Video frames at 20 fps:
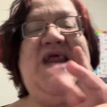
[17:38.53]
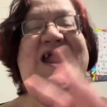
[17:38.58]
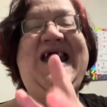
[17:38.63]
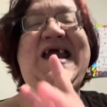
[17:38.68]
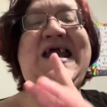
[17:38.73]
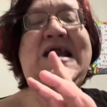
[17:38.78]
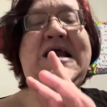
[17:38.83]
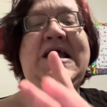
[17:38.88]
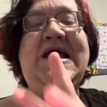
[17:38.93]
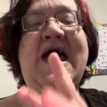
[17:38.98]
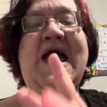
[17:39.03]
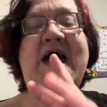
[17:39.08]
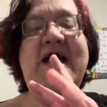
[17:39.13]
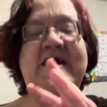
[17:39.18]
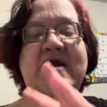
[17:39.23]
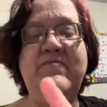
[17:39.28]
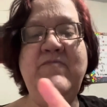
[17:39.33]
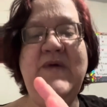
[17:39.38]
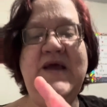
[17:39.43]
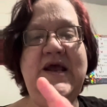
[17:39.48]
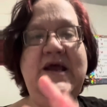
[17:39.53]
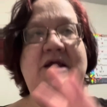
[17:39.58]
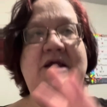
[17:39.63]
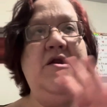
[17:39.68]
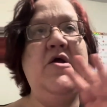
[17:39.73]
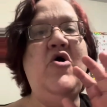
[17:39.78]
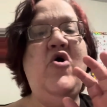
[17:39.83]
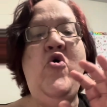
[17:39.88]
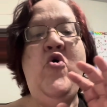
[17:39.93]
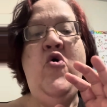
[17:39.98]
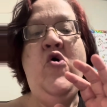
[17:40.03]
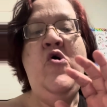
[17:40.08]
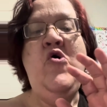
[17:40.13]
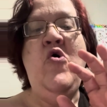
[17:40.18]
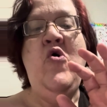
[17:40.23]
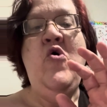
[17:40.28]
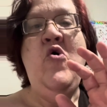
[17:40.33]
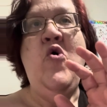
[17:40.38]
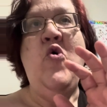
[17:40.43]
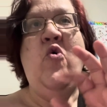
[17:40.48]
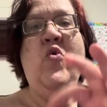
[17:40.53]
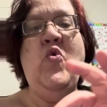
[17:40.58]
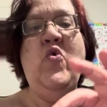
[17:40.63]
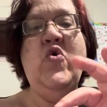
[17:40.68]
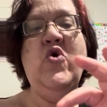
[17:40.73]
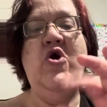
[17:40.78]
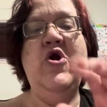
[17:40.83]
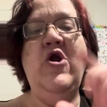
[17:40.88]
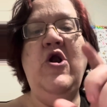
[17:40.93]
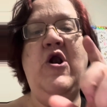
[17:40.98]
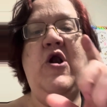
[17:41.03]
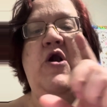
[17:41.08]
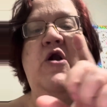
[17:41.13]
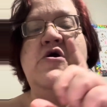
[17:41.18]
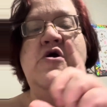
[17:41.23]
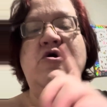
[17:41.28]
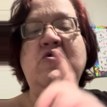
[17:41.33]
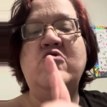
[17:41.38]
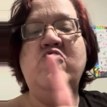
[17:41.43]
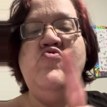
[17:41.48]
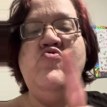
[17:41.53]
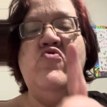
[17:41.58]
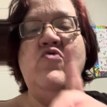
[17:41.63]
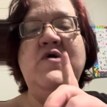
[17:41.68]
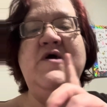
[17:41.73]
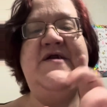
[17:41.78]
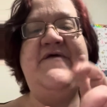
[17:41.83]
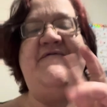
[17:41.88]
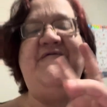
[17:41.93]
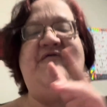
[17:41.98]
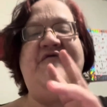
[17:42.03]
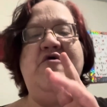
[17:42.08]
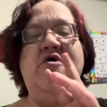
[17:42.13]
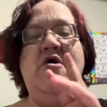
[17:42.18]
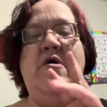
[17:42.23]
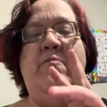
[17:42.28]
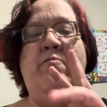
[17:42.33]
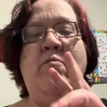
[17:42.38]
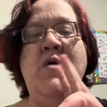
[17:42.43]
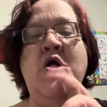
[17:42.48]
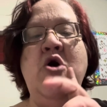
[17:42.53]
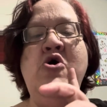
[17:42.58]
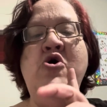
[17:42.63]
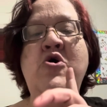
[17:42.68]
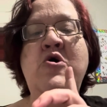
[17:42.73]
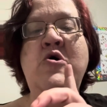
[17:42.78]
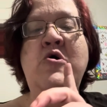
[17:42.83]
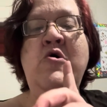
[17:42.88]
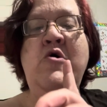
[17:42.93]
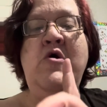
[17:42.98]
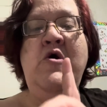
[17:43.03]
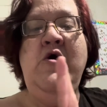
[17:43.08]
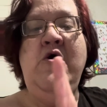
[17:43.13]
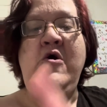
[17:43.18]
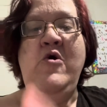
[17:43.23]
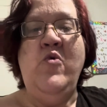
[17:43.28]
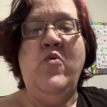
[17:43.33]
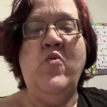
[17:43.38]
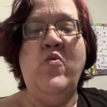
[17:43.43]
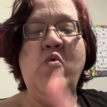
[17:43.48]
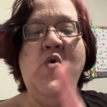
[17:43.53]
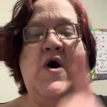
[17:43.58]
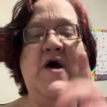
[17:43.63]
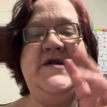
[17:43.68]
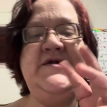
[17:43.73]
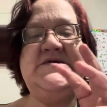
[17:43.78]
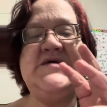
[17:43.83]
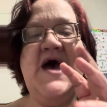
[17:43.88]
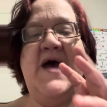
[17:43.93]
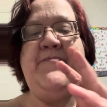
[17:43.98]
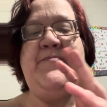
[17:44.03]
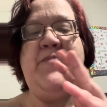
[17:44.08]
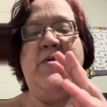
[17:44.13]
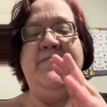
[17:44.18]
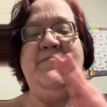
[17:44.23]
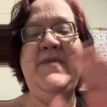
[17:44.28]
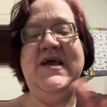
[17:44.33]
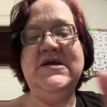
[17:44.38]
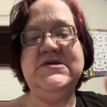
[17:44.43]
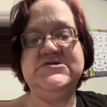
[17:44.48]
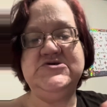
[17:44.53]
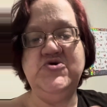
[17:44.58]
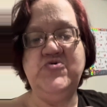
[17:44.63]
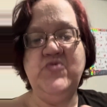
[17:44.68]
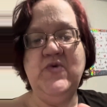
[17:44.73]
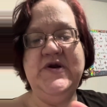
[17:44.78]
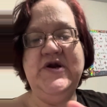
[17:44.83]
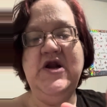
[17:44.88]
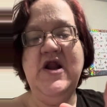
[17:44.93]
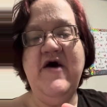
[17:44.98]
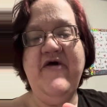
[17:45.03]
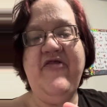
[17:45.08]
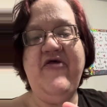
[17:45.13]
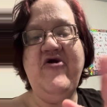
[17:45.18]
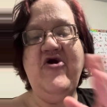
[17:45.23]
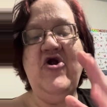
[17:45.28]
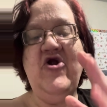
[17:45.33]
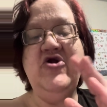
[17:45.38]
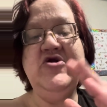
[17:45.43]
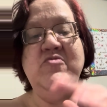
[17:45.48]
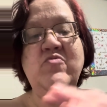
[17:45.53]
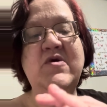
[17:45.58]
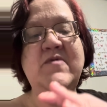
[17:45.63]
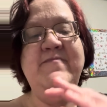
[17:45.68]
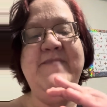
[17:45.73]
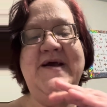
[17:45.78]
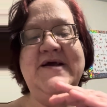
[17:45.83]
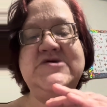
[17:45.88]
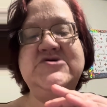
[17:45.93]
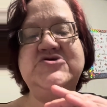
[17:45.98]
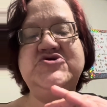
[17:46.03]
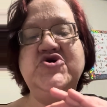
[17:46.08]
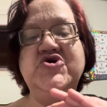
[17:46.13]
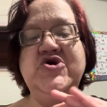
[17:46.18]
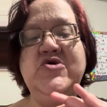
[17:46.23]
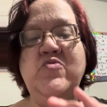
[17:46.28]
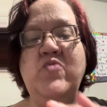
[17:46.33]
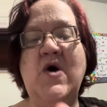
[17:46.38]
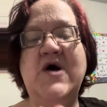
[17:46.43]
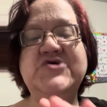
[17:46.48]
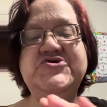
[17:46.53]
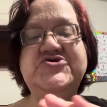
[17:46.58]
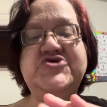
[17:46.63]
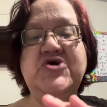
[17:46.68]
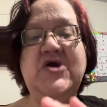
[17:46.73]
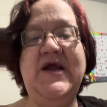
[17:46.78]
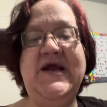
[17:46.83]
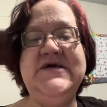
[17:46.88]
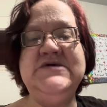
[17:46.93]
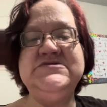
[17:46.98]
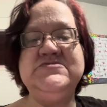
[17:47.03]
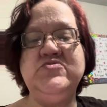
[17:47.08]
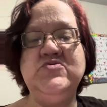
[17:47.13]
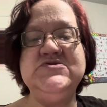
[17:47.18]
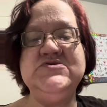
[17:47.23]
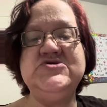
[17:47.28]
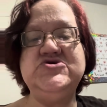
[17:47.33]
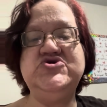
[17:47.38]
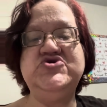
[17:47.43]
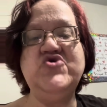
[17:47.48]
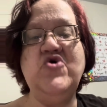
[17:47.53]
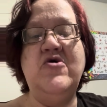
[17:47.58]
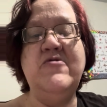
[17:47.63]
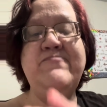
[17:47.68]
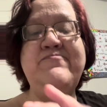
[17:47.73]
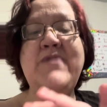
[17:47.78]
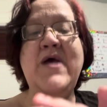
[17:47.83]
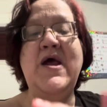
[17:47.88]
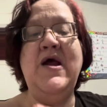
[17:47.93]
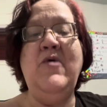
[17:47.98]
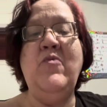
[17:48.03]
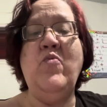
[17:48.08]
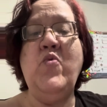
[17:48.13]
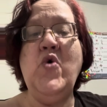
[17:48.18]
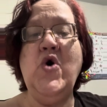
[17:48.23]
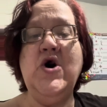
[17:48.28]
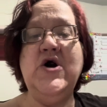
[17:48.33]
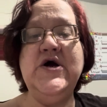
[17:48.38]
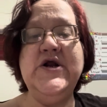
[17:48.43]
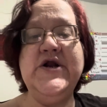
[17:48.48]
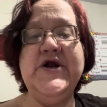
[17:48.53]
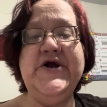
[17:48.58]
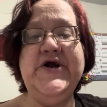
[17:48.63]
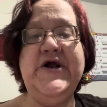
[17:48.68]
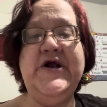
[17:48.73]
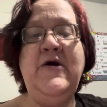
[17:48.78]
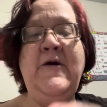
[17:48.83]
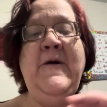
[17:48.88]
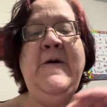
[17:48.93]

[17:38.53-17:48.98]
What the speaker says: any kind of meat or going from one type of meat to another. You want to make sure you wash your hands with soap and water.